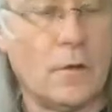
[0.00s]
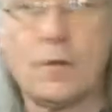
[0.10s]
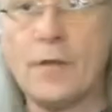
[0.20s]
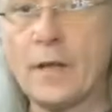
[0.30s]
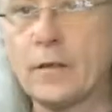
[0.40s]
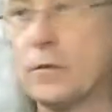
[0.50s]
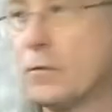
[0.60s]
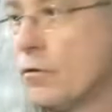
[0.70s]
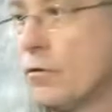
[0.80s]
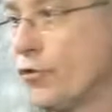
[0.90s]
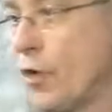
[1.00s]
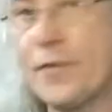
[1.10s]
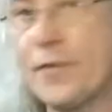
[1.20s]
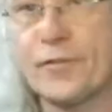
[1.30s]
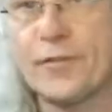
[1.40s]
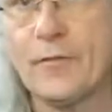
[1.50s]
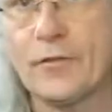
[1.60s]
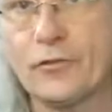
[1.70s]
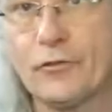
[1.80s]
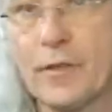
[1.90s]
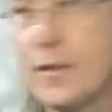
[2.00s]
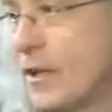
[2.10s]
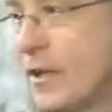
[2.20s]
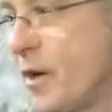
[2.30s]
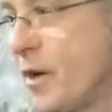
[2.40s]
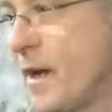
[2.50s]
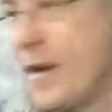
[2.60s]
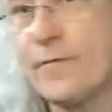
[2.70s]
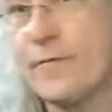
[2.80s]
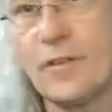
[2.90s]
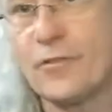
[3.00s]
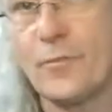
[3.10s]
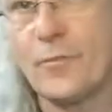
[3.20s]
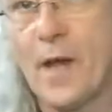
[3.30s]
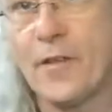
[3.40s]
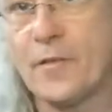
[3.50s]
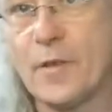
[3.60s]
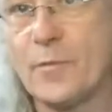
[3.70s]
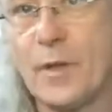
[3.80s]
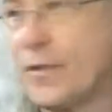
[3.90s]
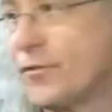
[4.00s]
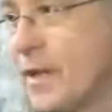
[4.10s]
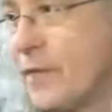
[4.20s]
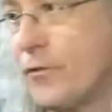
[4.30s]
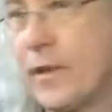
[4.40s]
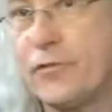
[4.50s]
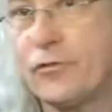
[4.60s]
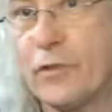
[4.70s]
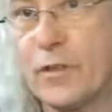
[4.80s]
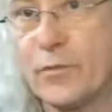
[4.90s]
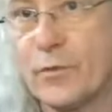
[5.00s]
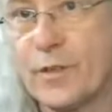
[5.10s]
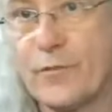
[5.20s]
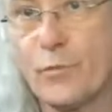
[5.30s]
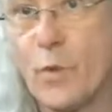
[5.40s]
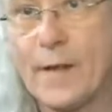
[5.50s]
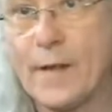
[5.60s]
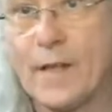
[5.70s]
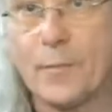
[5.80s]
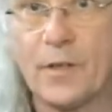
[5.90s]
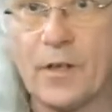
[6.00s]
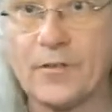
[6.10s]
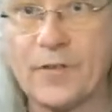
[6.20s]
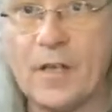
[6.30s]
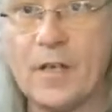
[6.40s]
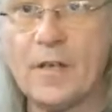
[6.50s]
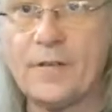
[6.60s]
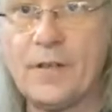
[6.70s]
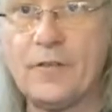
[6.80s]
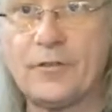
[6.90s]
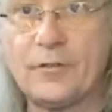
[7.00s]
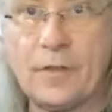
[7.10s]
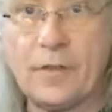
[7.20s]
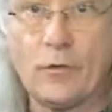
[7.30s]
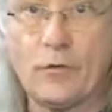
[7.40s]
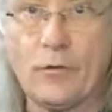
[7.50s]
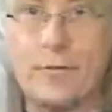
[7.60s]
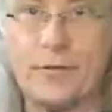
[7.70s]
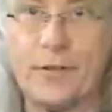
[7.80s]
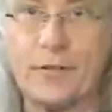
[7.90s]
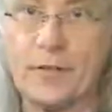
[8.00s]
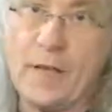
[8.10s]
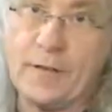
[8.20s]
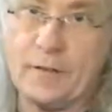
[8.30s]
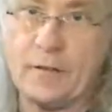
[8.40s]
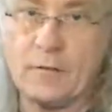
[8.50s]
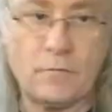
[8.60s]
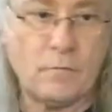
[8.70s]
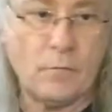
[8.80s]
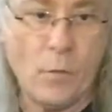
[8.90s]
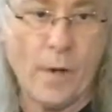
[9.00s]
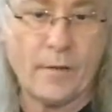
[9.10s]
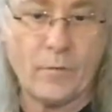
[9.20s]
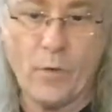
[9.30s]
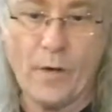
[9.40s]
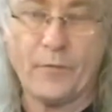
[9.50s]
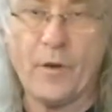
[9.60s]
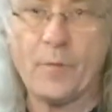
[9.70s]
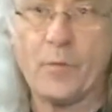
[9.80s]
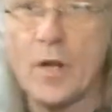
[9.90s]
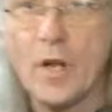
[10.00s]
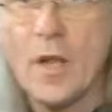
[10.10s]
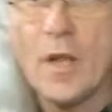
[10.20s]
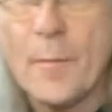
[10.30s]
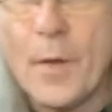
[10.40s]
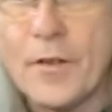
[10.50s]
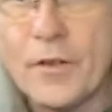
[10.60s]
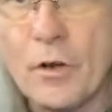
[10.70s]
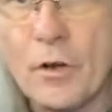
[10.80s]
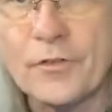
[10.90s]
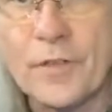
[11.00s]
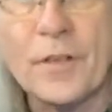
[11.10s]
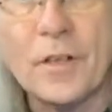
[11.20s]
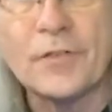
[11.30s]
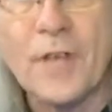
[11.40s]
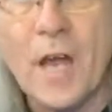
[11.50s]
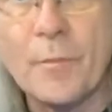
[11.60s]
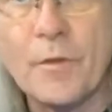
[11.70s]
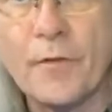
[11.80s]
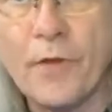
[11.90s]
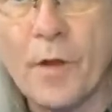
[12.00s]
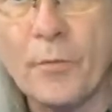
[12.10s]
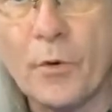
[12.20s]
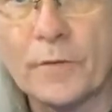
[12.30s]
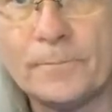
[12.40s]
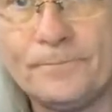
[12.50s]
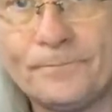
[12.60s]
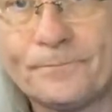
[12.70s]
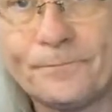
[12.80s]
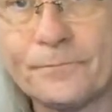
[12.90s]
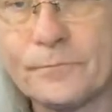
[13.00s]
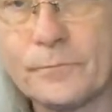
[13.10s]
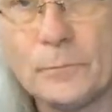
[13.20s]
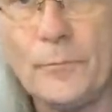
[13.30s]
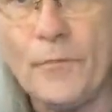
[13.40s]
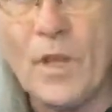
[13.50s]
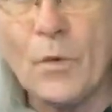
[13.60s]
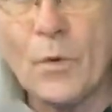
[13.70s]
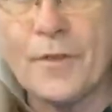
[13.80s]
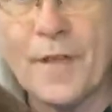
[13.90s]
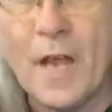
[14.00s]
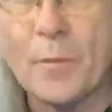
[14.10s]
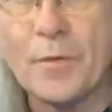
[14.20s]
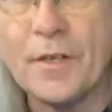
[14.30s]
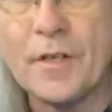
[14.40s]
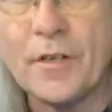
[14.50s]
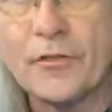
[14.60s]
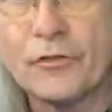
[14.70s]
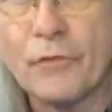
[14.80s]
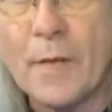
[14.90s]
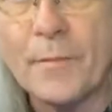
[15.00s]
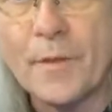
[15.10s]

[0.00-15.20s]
neck. So on the 7-string, that's why doesn't bother me to play a 7 or 8 string with a wide neck, because these, even though they're only 6, they got the wide fretboard. But you notice, and it is an ebony fretboard with an ebony stripe in the